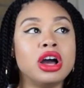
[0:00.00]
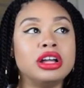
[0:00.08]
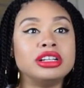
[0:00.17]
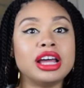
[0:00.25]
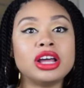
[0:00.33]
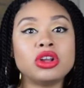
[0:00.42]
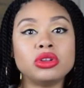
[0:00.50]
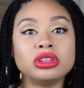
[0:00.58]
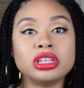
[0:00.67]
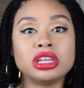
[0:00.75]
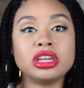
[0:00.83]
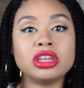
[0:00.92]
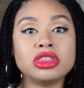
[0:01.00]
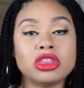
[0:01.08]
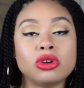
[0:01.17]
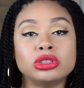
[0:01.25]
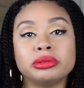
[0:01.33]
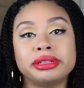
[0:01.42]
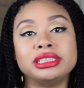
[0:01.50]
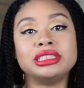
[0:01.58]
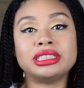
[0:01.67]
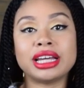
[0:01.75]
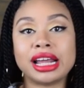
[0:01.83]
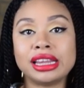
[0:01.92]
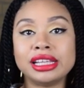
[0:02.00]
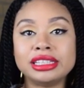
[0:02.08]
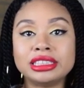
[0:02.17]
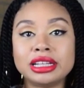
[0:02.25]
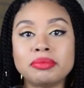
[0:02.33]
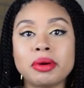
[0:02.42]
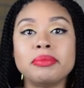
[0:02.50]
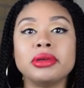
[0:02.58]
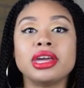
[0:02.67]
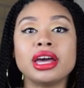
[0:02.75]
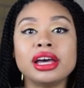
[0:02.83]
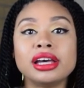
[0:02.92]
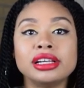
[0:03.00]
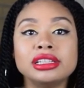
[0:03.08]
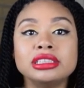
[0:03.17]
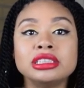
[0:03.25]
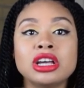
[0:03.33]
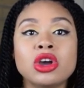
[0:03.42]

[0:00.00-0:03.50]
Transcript: not only those reasons that I listed, but because